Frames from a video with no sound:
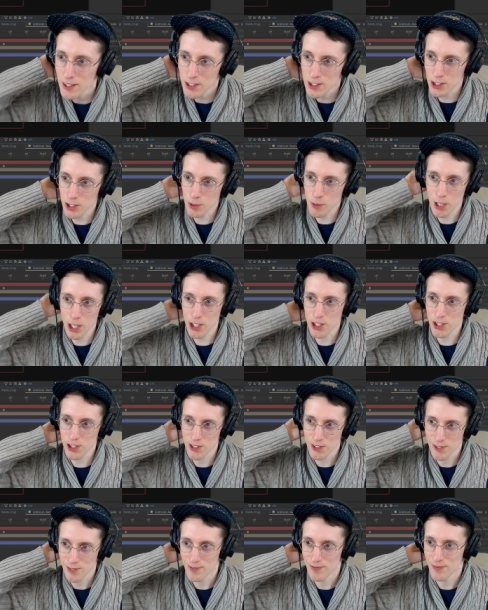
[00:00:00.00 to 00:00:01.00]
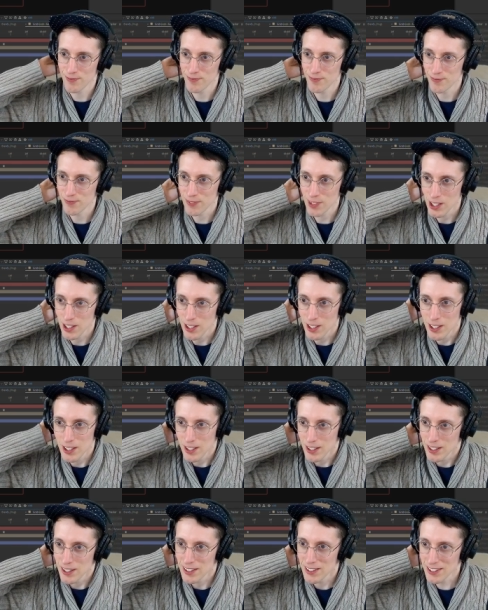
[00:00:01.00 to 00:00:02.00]
squish.
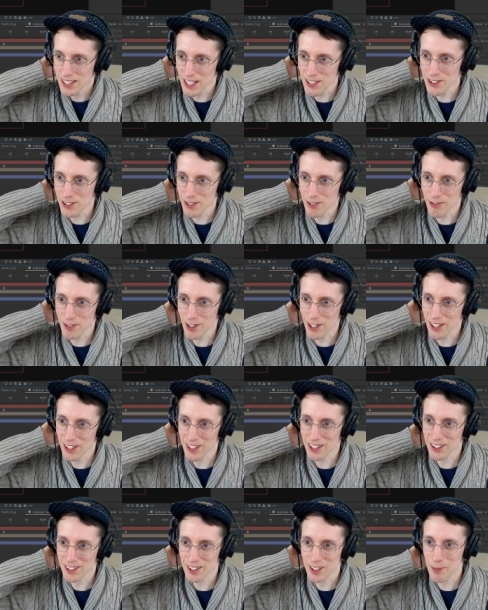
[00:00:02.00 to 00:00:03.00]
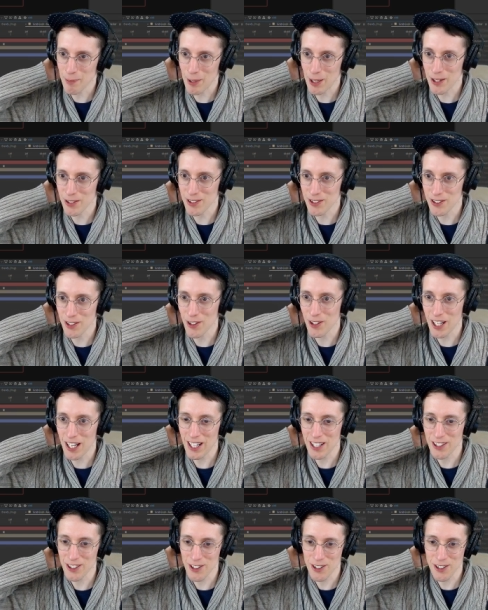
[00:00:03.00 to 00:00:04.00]
This guy's looking fun. Gonna bounce. Oh, I
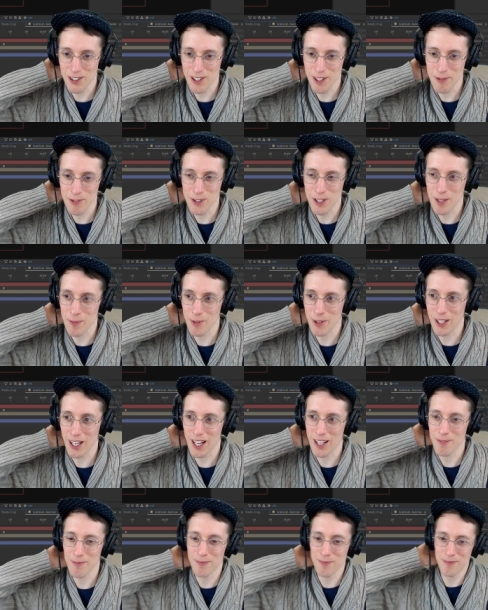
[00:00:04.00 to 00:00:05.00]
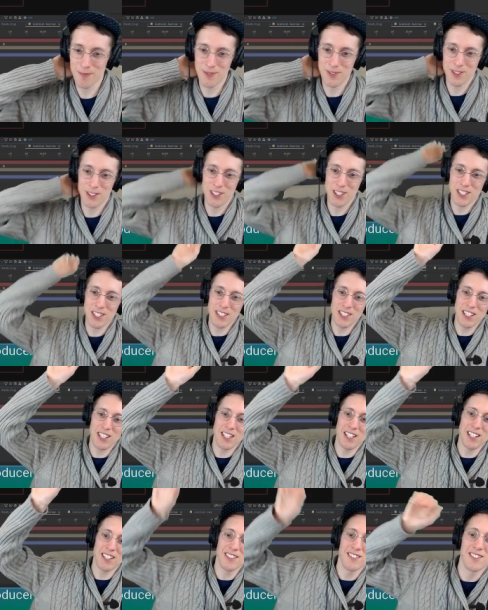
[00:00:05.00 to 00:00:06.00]
gotta do your dev stream. Okay, good to
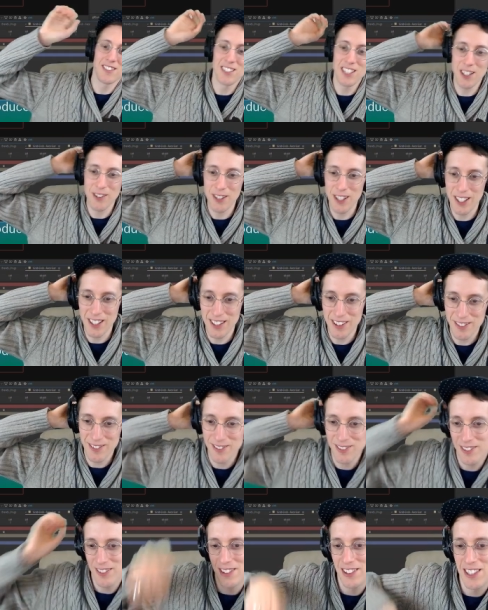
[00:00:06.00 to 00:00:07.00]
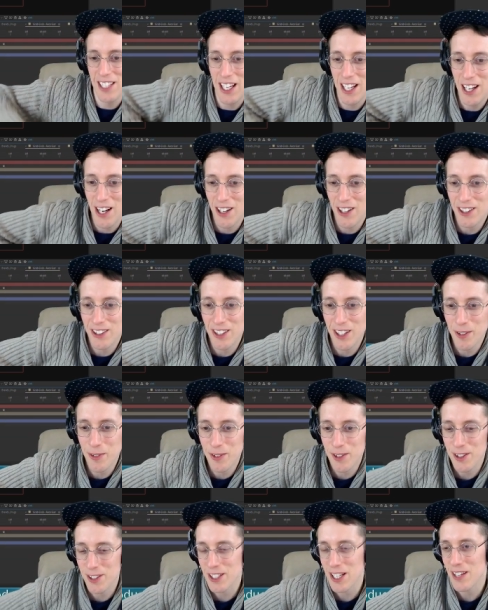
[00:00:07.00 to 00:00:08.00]
see you, Tyreek. Take care. Good luck
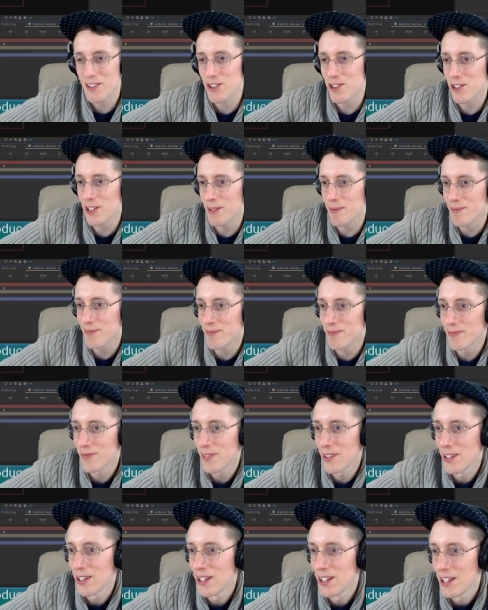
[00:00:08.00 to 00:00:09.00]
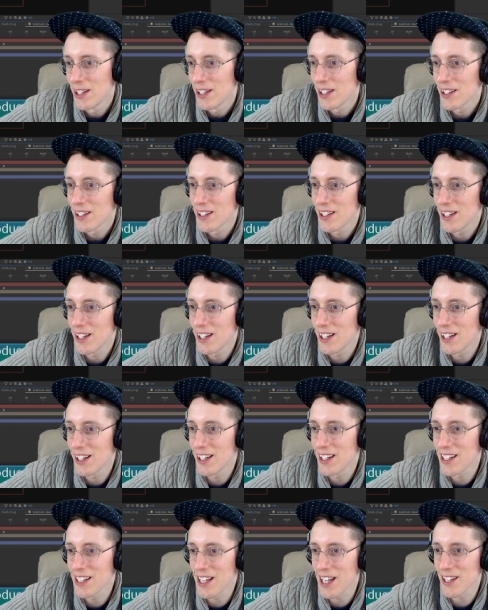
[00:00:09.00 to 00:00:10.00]
with the dev stream.
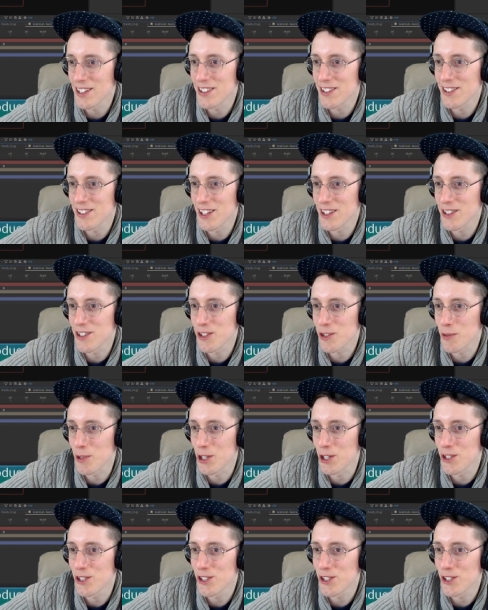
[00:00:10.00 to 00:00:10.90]
Yes, lots of squish.